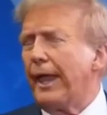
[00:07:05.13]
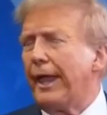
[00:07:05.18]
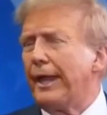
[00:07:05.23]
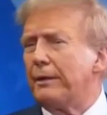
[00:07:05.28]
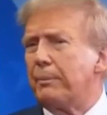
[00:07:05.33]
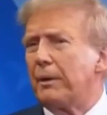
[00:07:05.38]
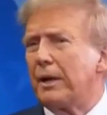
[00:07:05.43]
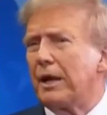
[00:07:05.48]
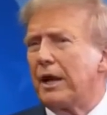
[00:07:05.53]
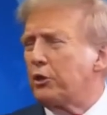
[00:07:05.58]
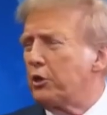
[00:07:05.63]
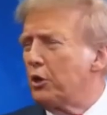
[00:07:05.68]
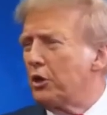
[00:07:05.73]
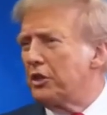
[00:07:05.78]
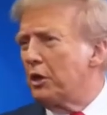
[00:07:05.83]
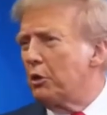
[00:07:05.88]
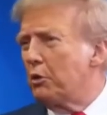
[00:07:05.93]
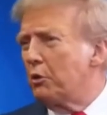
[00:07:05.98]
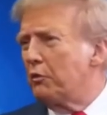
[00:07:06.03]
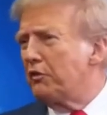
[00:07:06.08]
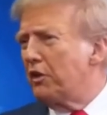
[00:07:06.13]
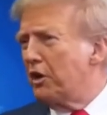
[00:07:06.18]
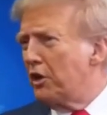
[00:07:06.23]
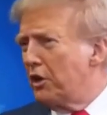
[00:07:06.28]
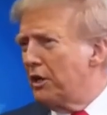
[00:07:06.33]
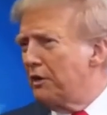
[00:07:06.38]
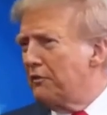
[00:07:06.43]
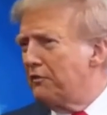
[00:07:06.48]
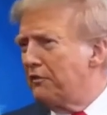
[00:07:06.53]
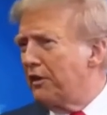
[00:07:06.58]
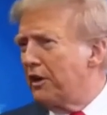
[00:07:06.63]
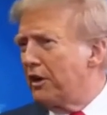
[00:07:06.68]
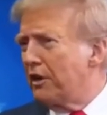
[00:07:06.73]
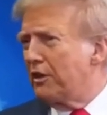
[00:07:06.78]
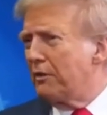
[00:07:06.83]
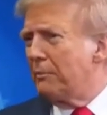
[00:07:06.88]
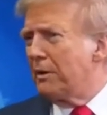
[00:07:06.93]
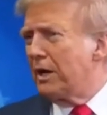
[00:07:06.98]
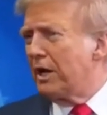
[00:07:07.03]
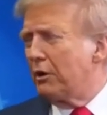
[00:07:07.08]
But I thought they were very unfair,
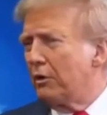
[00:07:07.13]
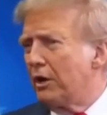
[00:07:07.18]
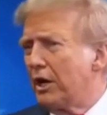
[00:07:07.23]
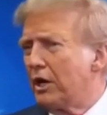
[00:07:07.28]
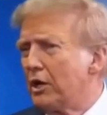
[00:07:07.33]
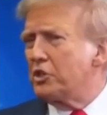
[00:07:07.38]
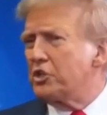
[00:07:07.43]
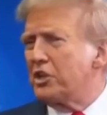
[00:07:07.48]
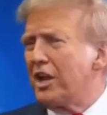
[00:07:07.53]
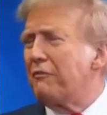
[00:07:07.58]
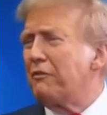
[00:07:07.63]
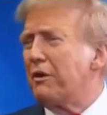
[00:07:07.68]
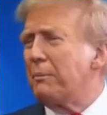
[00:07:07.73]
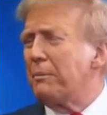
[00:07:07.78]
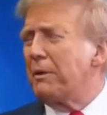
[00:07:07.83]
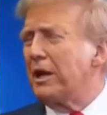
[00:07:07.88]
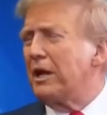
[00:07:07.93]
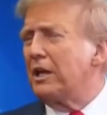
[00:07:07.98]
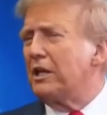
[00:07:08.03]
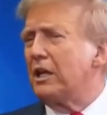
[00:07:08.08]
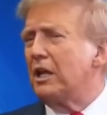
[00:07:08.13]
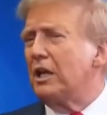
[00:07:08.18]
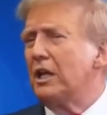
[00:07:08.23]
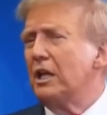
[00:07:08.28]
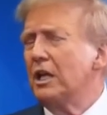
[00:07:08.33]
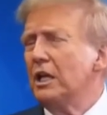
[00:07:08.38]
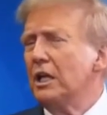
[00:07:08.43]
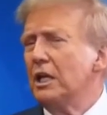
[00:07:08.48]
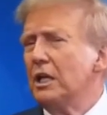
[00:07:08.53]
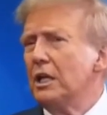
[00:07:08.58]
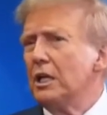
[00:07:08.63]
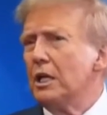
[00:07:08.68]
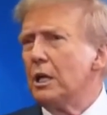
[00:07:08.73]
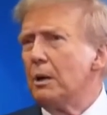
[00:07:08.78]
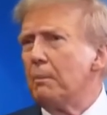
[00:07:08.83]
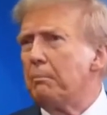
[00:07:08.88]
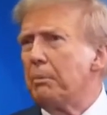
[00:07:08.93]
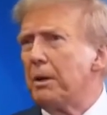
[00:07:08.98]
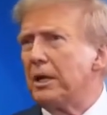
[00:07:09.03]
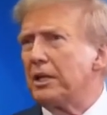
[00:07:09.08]
the moderators. Everybody did.
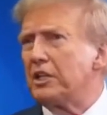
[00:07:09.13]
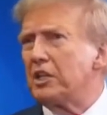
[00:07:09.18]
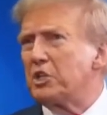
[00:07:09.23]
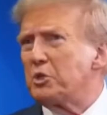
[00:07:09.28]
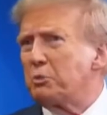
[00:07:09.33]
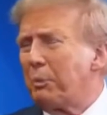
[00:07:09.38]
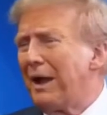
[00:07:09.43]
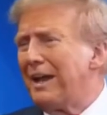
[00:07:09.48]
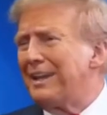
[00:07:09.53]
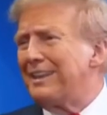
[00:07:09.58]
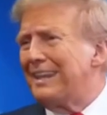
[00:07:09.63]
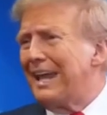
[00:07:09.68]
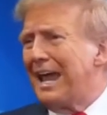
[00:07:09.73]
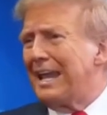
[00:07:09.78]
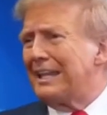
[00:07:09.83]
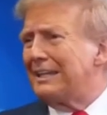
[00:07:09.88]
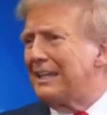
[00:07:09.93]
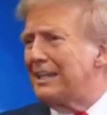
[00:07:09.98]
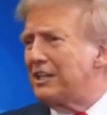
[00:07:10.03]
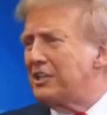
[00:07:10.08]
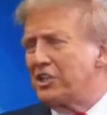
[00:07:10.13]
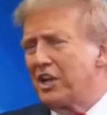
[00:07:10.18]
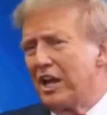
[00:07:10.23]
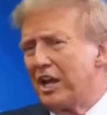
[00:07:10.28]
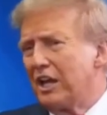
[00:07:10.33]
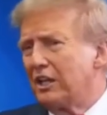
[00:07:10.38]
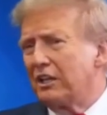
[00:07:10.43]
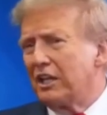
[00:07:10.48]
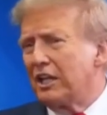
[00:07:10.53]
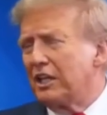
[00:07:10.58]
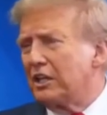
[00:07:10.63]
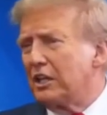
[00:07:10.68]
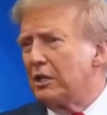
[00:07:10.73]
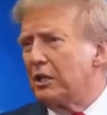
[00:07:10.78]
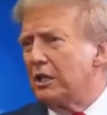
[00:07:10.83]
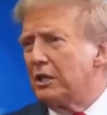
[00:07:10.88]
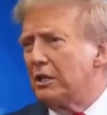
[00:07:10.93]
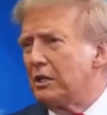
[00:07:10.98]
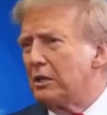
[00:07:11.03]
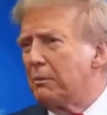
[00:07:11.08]
But despite that, they're saying that
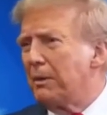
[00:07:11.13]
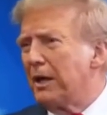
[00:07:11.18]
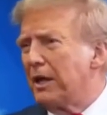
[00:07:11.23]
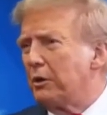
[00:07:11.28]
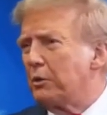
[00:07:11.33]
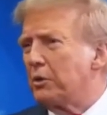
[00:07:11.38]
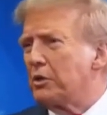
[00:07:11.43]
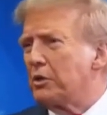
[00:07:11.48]
the debate was